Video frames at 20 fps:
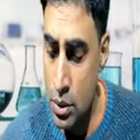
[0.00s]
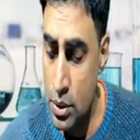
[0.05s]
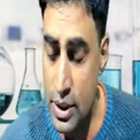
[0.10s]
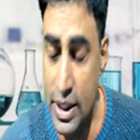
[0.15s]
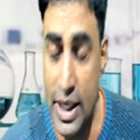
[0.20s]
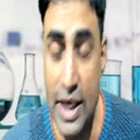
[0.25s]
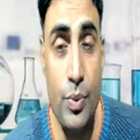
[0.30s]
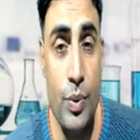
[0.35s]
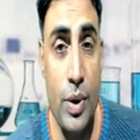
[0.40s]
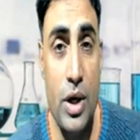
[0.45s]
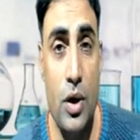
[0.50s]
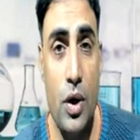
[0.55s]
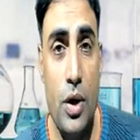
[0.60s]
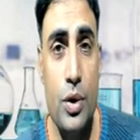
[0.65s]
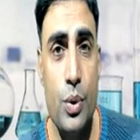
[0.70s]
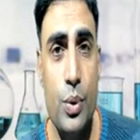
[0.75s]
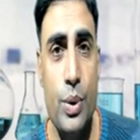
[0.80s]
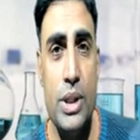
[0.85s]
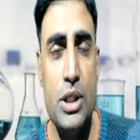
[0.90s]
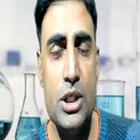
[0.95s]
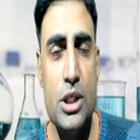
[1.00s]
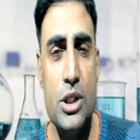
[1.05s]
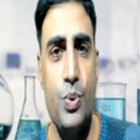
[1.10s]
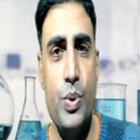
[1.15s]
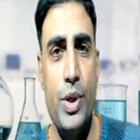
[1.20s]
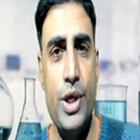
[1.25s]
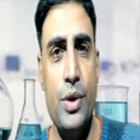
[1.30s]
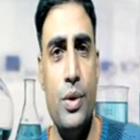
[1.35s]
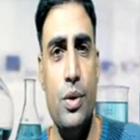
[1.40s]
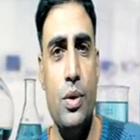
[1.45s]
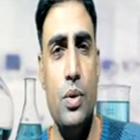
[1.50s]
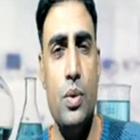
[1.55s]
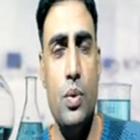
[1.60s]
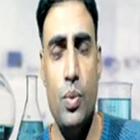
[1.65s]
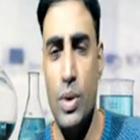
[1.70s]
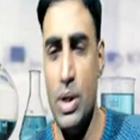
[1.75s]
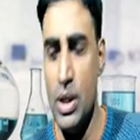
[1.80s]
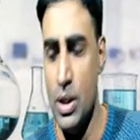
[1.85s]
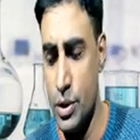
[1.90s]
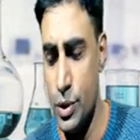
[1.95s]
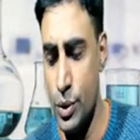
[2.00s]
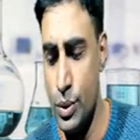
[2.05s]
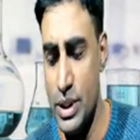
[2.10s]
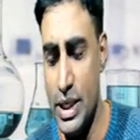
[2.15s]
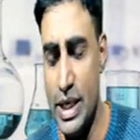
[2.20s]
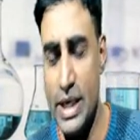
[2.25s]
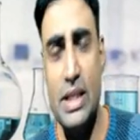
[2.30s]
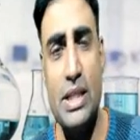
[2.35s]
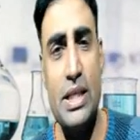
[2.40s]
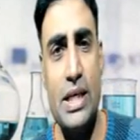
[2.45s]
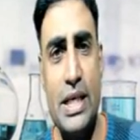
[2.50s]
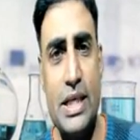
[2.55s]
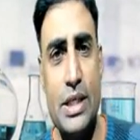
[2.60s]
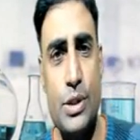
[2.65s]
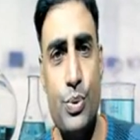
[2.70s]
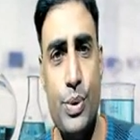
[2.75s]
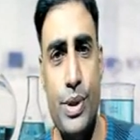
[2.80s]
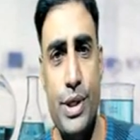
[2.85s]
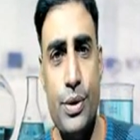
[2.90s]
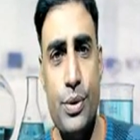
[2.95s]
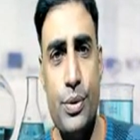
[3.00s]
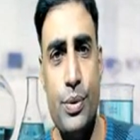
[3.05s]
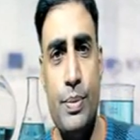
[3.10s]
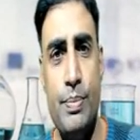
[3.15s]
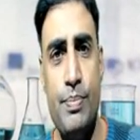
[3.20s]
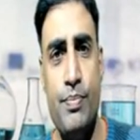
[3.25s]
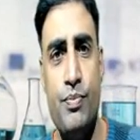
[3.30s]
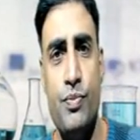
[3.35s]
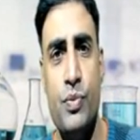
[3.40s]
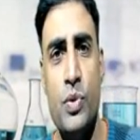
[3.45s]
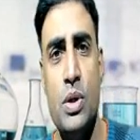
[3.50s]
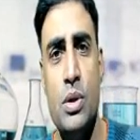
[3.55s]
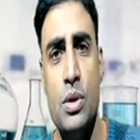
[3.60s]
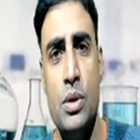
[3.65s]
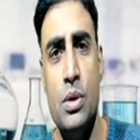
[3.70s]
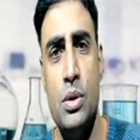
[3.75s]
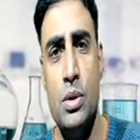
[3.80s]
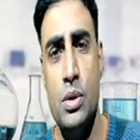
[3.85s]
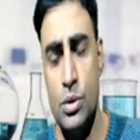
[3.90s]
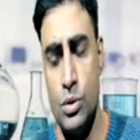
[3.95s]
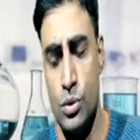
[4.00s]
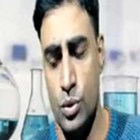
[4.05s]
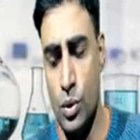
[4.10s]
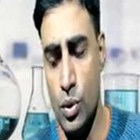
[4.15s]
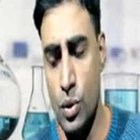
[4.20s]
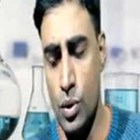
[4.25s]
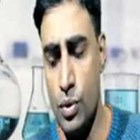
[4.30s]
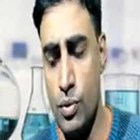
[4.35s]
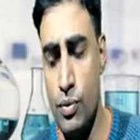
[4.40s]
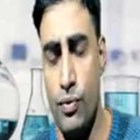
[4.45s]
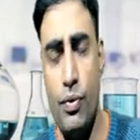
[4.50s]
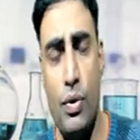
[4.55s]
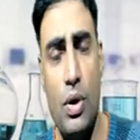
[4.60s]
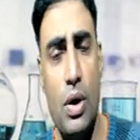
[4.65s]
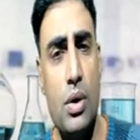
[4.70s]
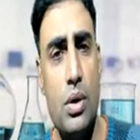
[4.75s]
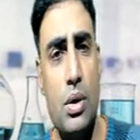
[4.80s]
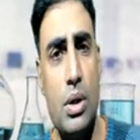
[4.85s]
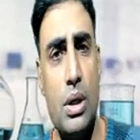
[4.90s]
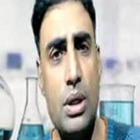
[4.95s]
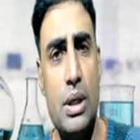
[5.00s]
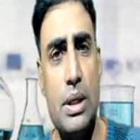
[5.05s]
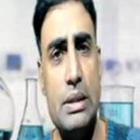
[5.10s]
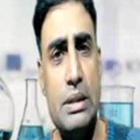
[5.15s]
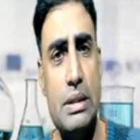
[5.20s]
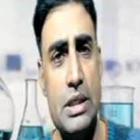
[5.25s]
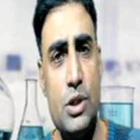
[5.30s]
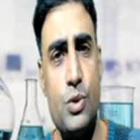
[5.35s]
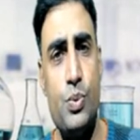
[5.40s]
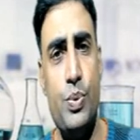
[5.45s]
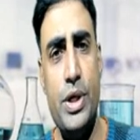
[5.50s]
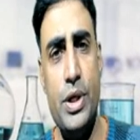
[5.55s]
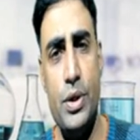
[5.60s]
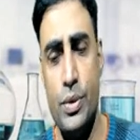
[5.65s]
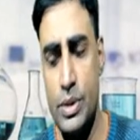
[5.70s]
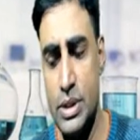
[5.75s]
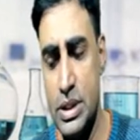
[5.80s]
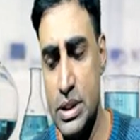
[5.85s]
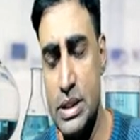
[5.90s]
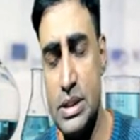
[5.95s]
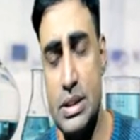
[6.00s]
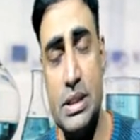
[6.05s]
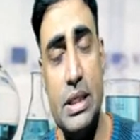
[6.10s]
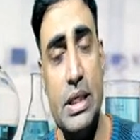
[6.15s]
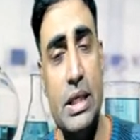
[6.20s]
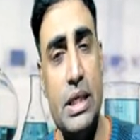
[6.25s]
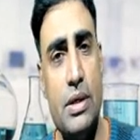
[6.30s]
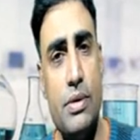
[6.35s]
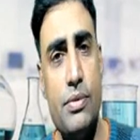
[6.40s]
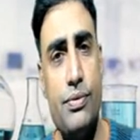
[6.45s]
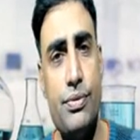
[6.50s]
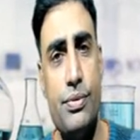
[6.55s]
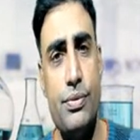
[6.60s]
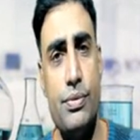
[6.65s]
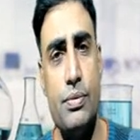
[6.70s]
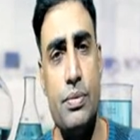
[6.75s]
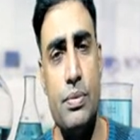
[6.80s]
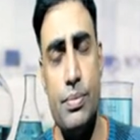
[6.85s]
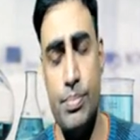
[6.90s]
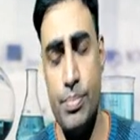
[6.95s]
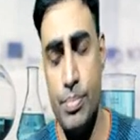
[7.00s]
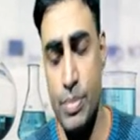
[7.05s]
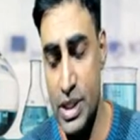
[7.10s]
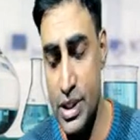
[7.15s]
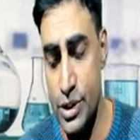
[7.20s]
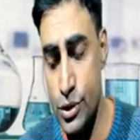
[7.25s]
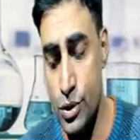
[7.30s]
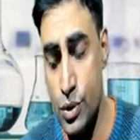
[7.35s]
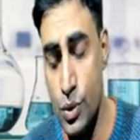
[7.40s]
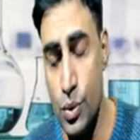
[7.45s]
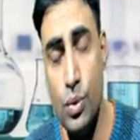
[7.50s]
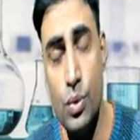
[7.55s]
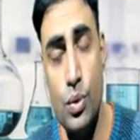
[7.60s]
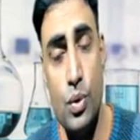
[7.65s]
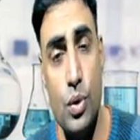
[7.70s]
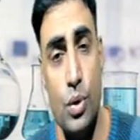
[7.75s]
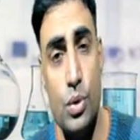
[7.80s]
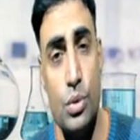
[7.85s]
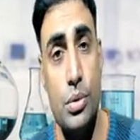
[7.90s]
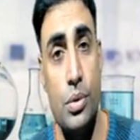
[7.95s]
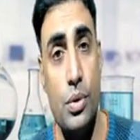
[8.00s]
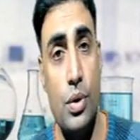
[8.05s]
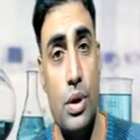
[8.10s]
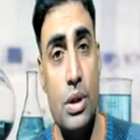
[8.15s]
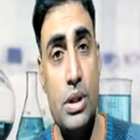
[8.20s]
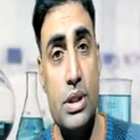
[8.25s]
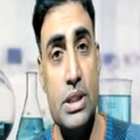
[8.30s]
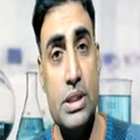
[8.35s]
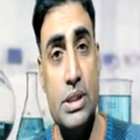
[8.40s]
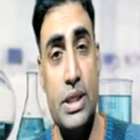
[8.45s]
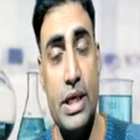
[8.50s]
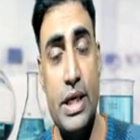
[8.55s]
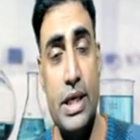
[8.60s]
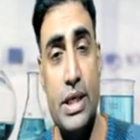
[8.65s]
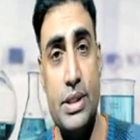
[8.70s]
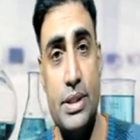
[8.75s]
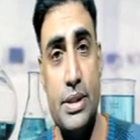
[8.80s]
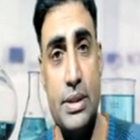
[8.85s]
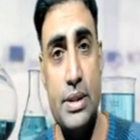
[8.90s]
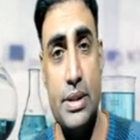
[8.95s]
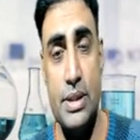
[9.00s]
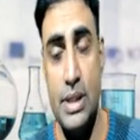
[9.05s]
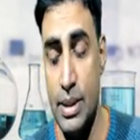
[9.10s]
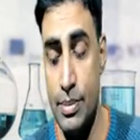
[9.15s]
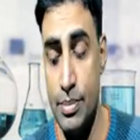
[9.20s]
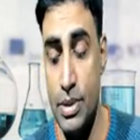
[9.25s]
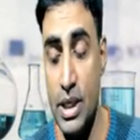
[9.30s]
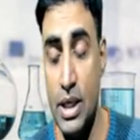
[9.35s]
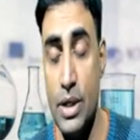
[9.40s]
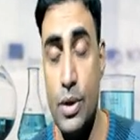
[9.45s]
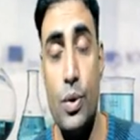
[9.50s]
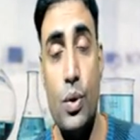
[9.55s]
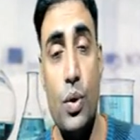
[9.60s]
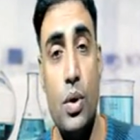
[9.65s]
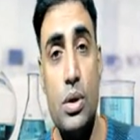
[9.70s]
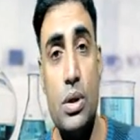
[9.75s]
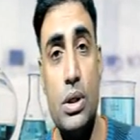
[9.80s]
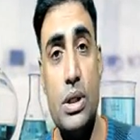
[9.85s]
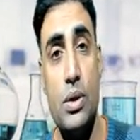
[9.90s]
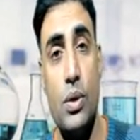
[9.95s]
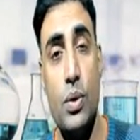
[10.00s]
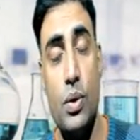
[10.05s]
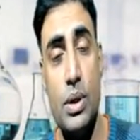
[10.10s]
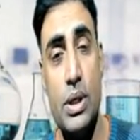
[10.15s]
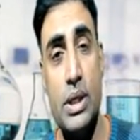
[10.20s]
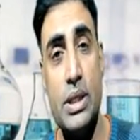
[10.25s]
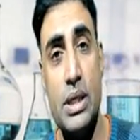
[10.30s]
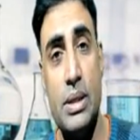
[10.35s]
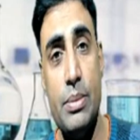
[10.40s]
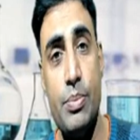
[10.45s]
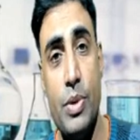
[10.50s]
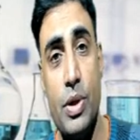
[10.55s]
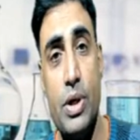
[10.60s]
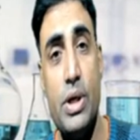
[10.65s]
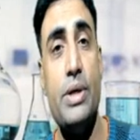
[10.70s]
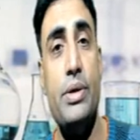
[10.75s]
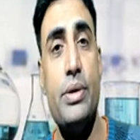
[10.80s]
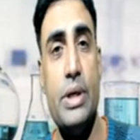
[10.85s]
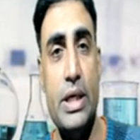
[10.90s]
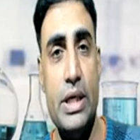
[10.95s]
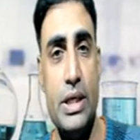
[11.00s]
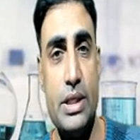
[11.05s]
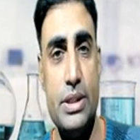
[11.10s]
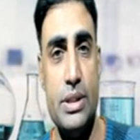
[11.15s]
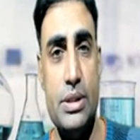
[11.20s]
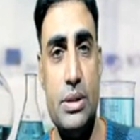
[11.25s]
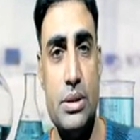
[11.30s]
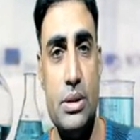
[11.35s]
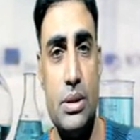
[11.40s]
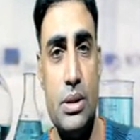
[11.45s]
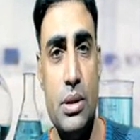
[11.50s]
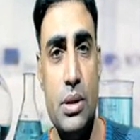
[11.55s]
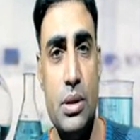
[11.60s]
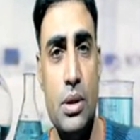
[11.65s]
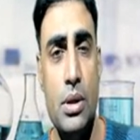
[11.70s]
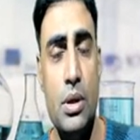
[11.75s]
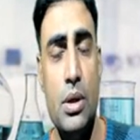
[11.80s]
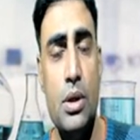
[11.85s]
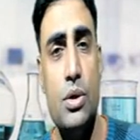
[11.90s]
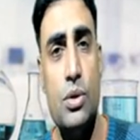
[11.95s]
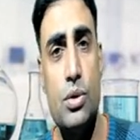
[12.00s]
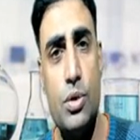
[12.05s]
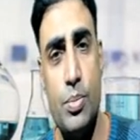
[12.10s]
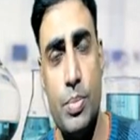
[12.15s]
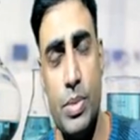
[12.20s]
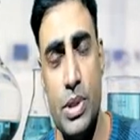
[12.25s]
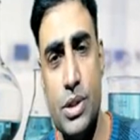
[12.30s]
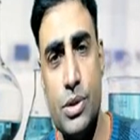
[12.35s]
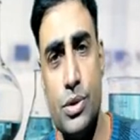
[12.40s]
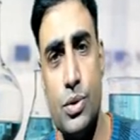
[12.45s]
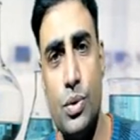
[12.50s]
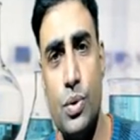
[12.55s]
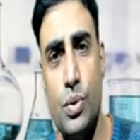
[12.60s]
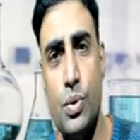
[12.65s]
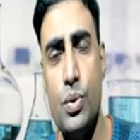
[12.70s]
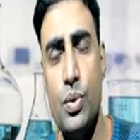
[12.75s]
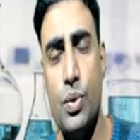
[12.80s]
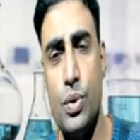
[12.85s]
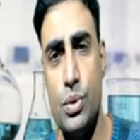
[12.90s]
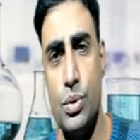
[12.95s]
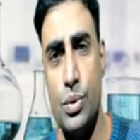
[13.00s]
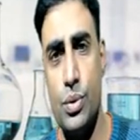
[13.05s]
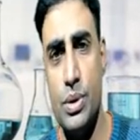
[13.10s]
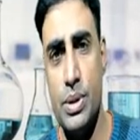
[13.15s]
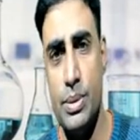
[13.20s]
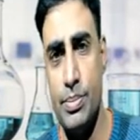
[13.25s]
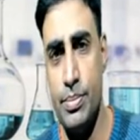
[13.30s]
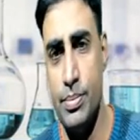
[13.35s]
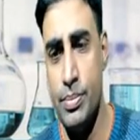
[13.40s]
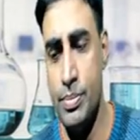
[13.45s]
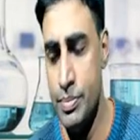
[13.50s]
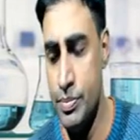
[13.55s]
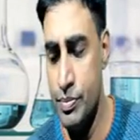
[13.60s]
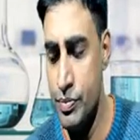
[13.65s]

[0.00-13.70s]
That will not do in this video. We'll do that in the next video. So for this video, this is enough. Please do go through all these reactions. I'm telling you only the important reactions. So please do go through them.